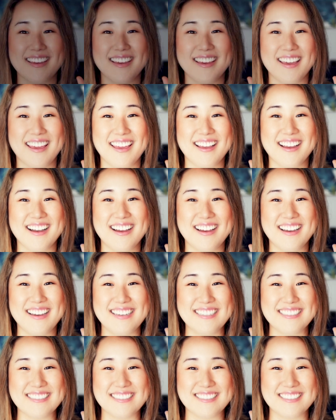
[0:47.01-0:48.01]
Hey
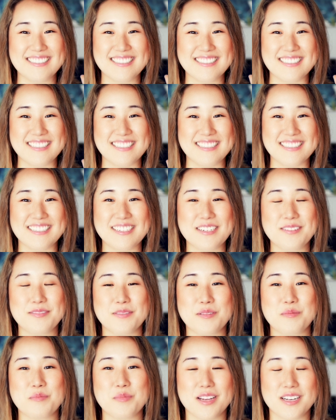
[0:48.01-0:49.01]
guys, this is Linda
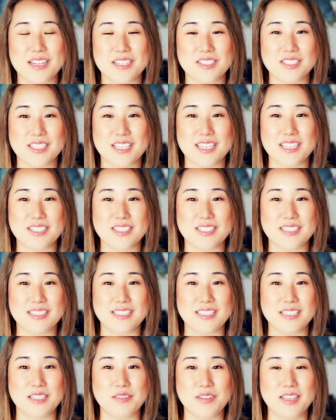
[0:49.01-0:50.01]
from Brain Education
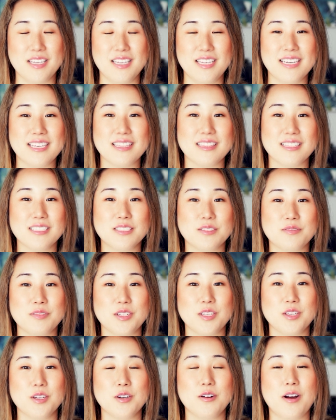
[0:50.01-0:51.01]
T V. In this
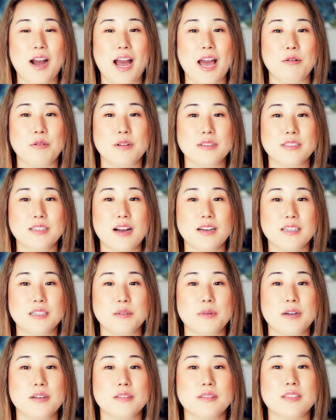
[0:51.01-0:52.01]
video, I will talk
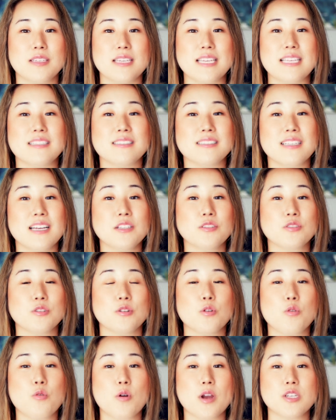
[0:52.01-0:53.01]
about the
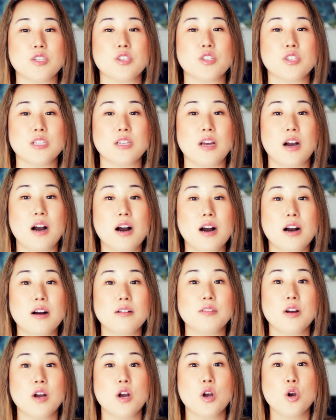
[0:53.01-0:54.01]
essential question
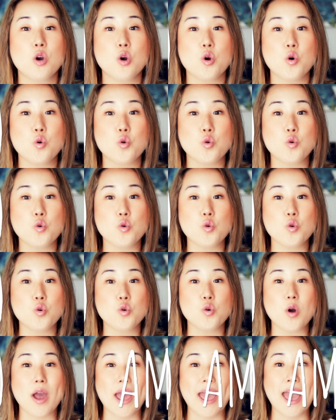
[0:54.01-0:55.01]
of
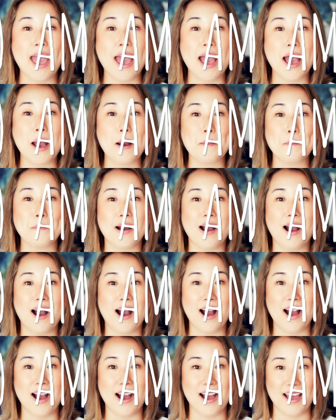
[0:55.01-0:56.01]
who am
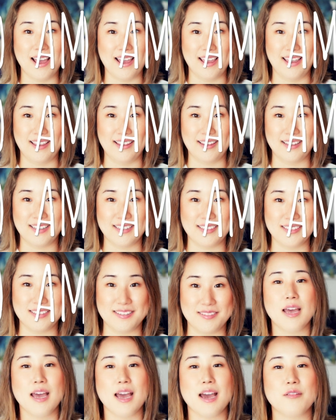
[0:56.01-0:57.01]
I?
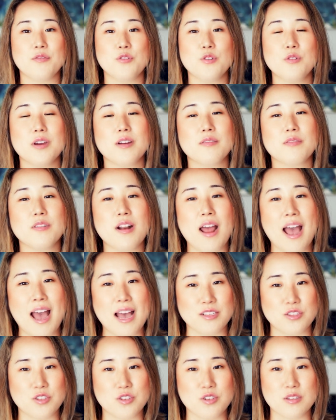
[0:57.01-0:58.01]
Have you ever
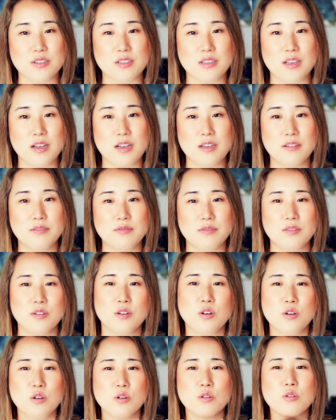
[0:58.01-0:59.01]
asked yourself,
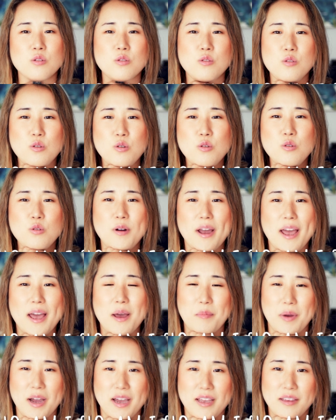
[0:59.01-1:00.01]
who
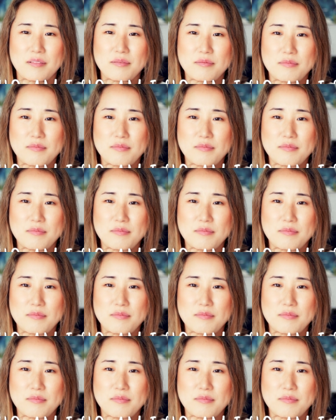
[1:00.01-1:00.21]
am I?